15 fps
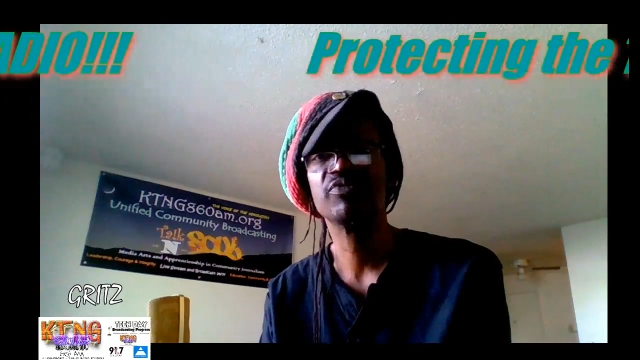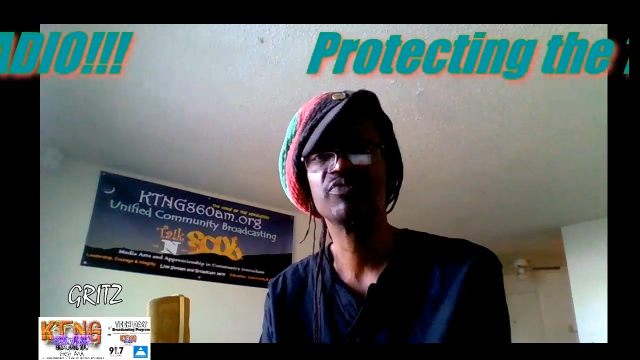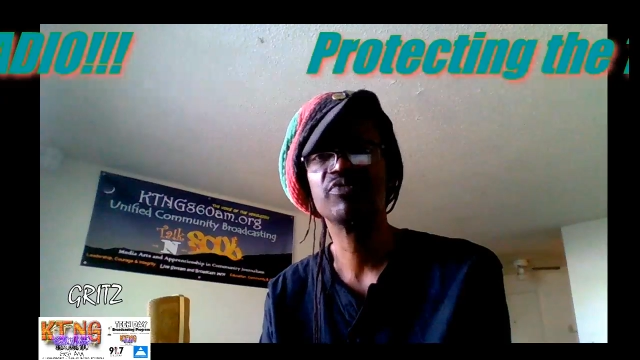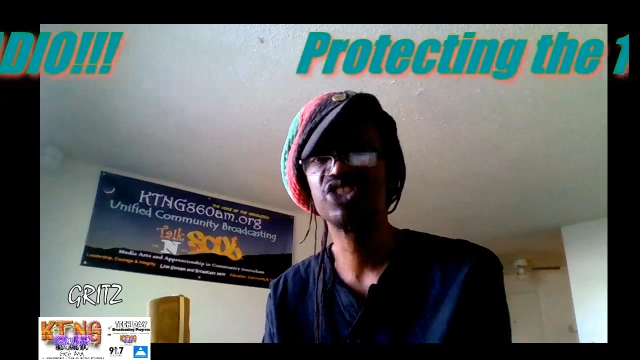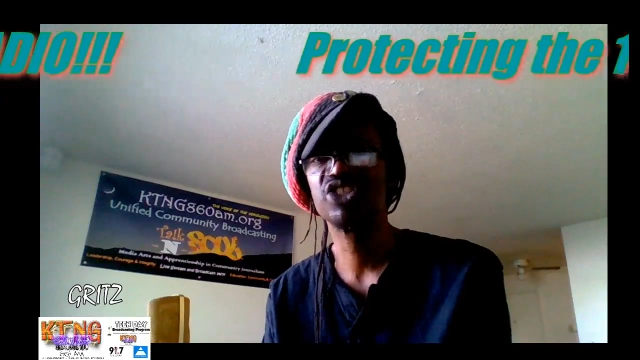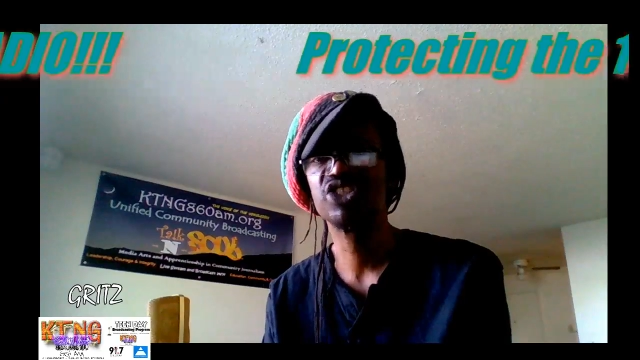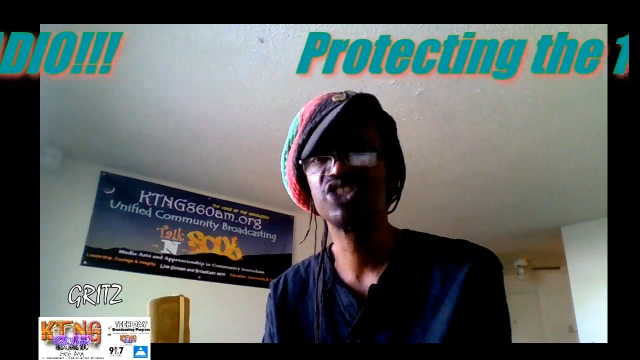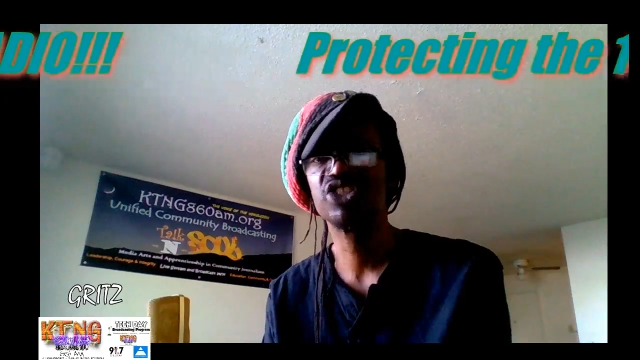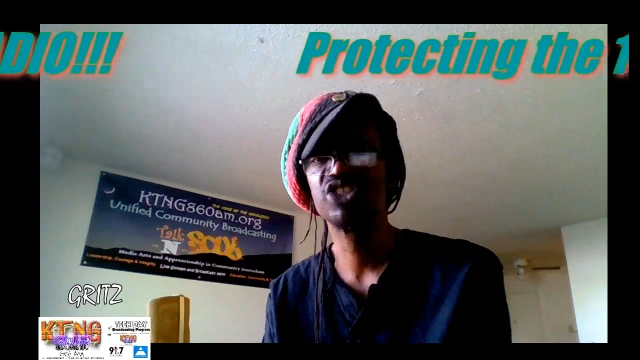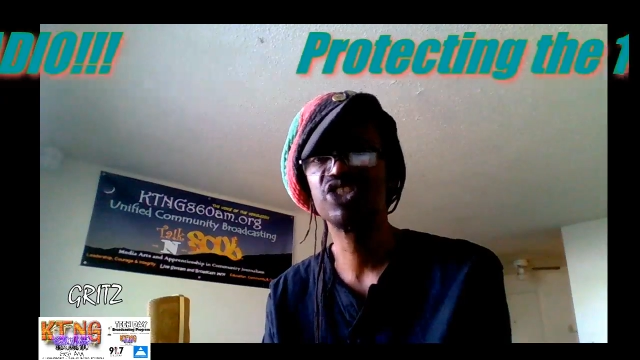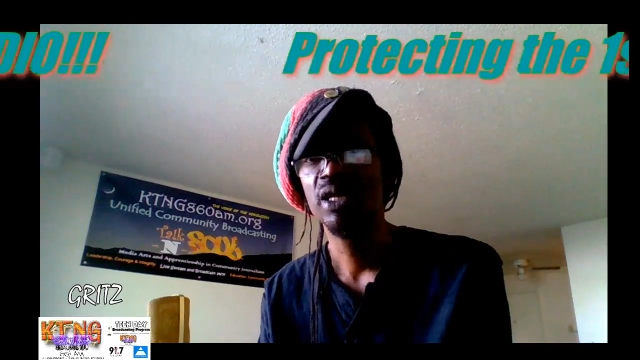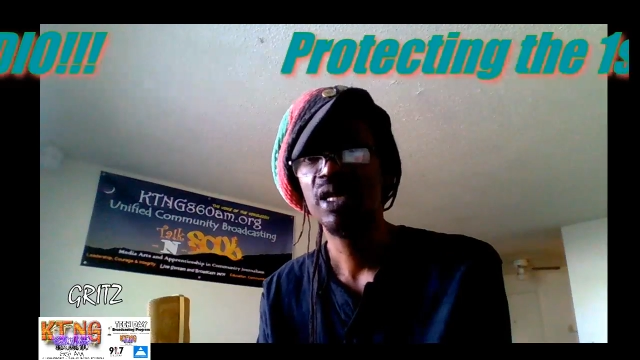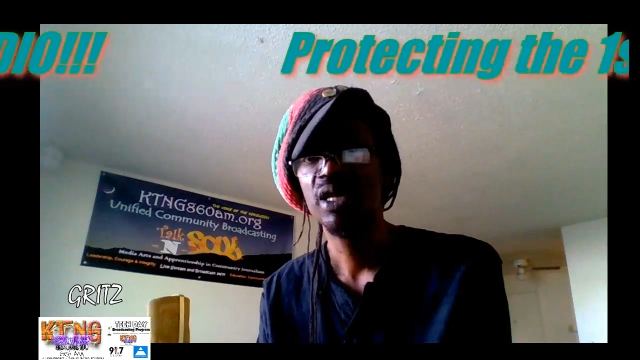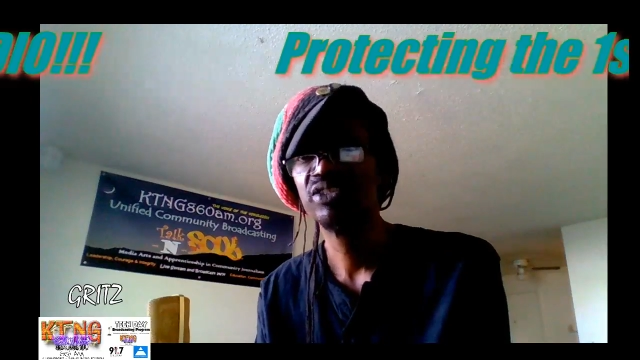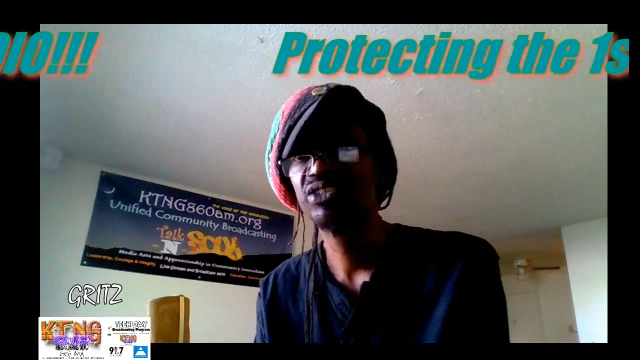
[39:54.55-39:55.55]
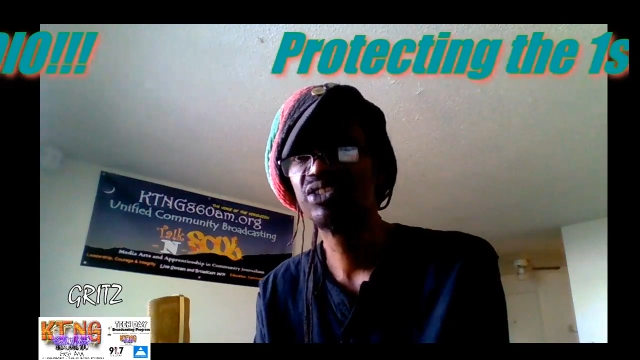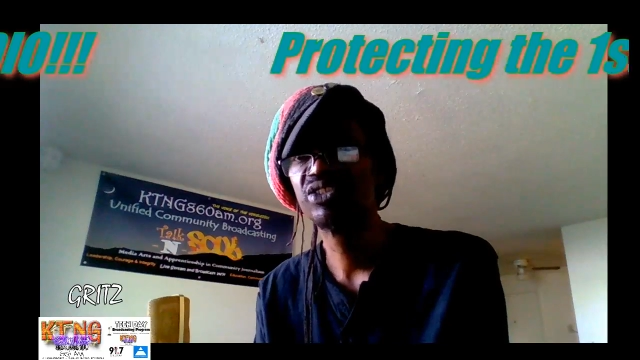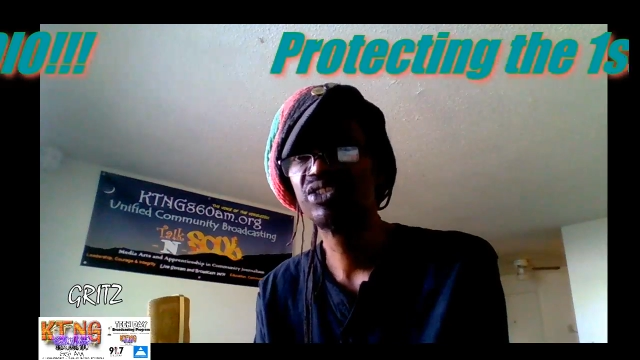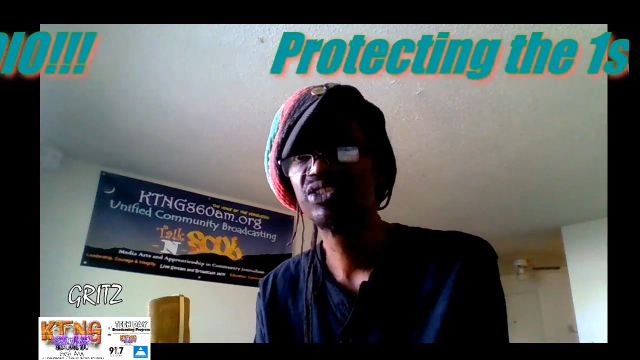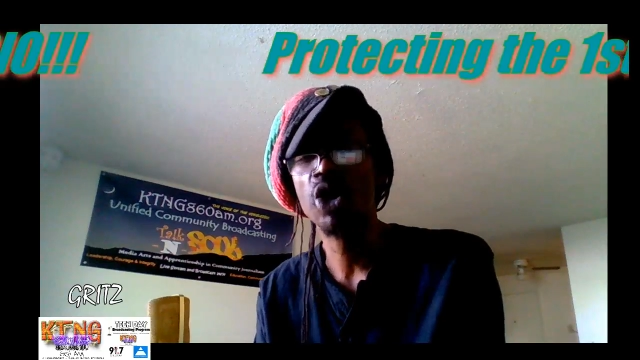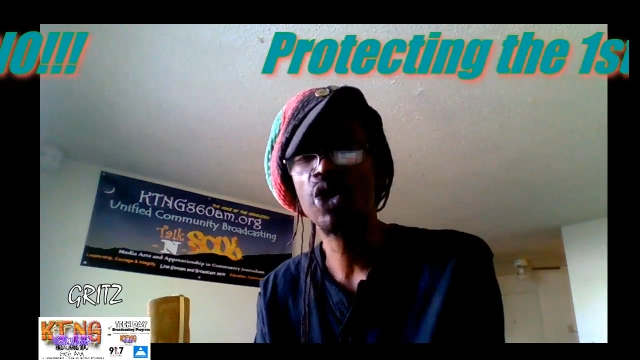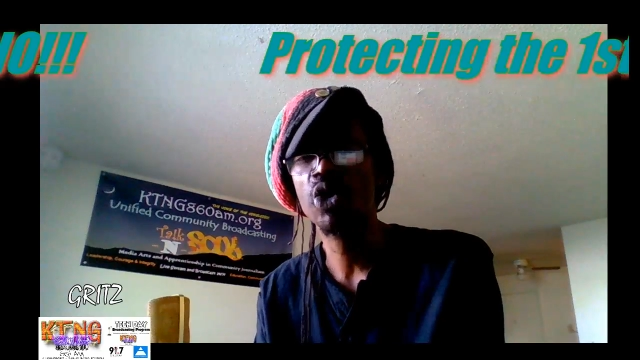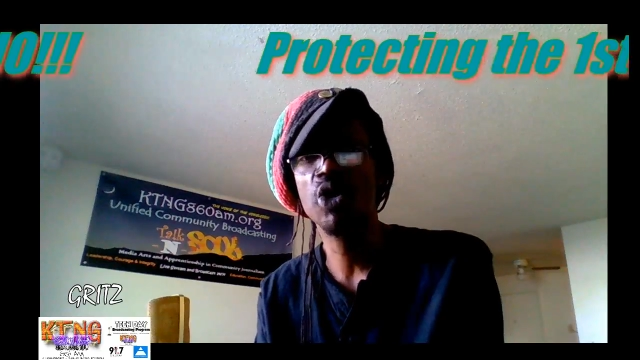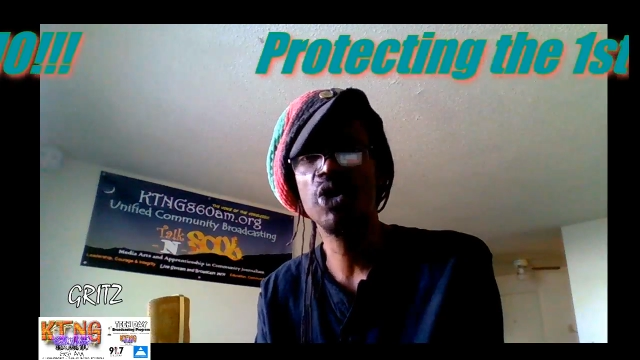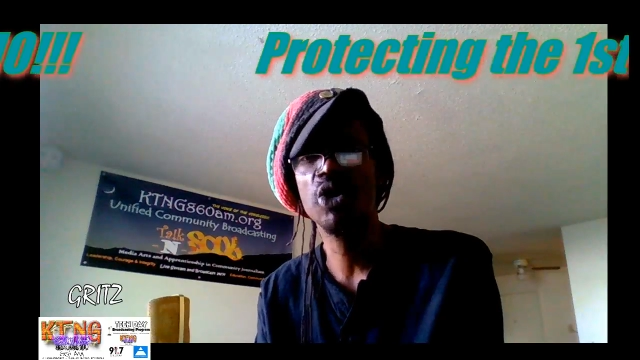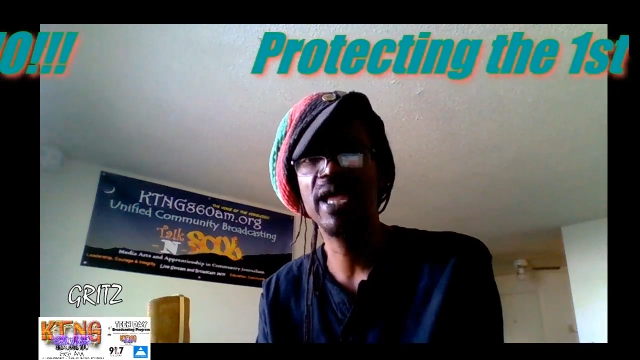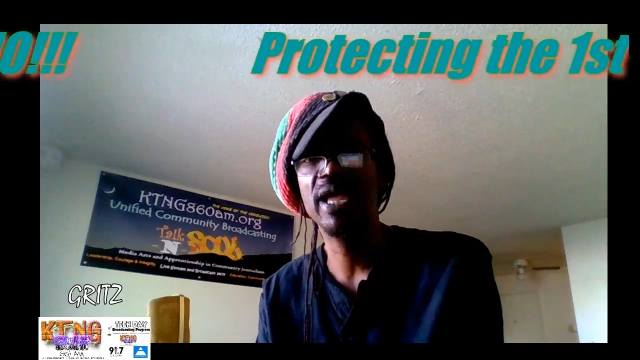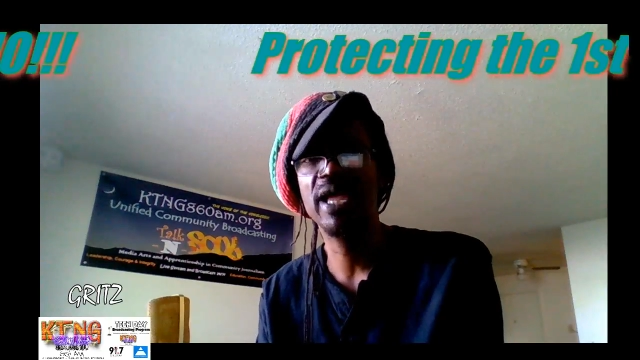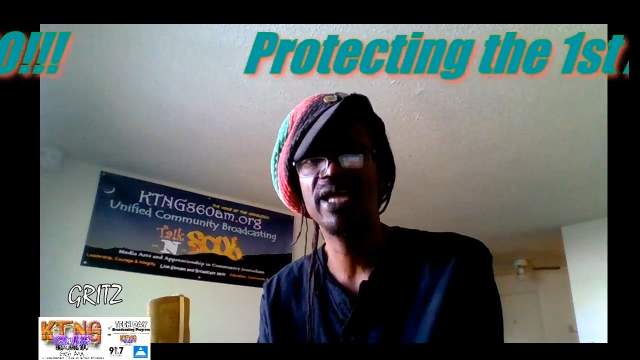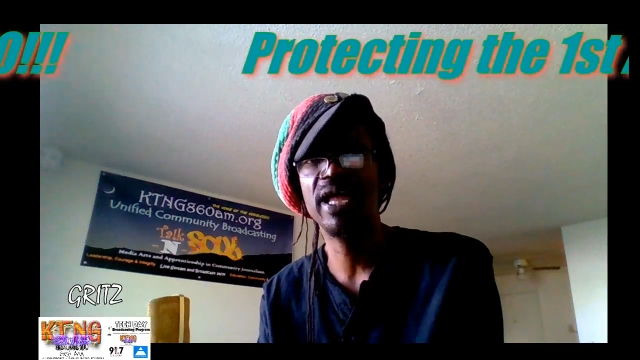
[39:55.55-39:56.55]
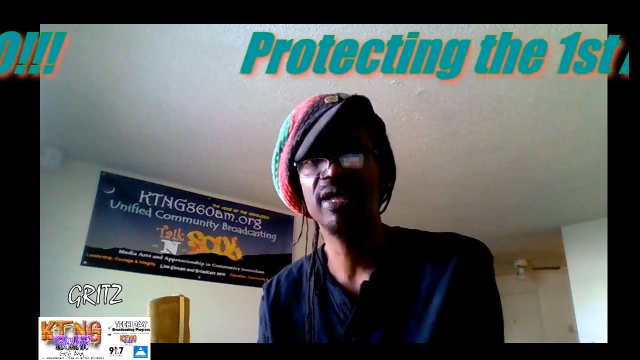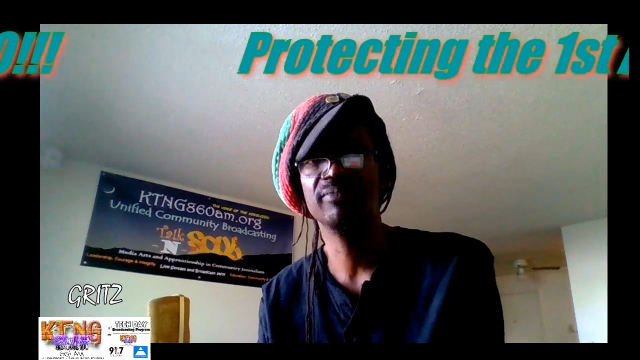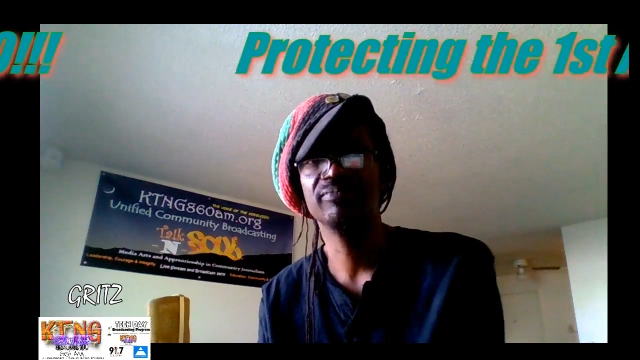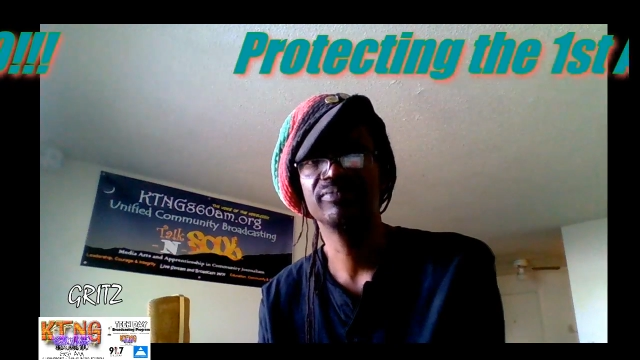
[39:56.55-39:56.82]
just talk all damn day.